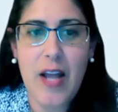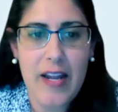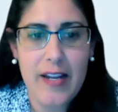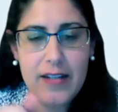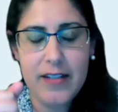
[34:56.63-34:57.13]

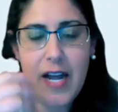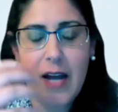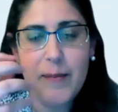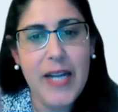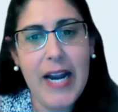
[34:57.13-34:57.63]
and
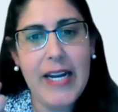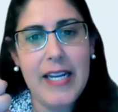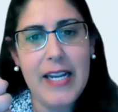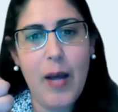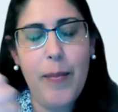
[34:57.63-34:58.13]

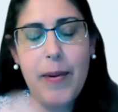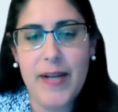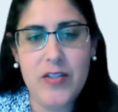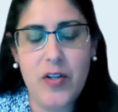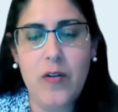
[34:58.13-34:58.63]
tightening up a
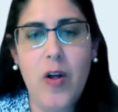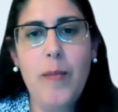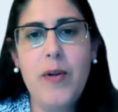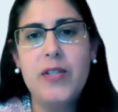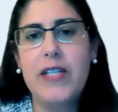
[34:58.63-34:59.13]
muscle,
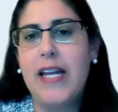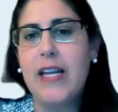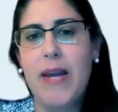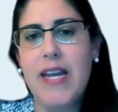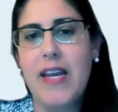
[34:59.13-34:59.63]
almost
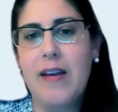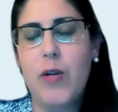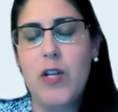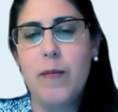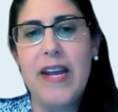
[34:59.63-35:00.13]
like
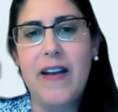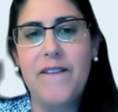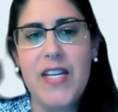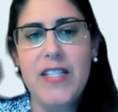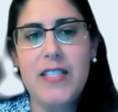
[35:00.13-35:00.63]
when you make
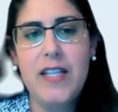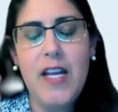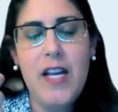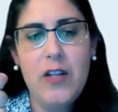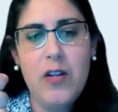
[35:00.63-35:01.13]
a fist,
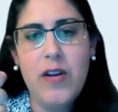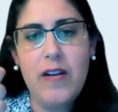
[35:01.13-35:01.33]
you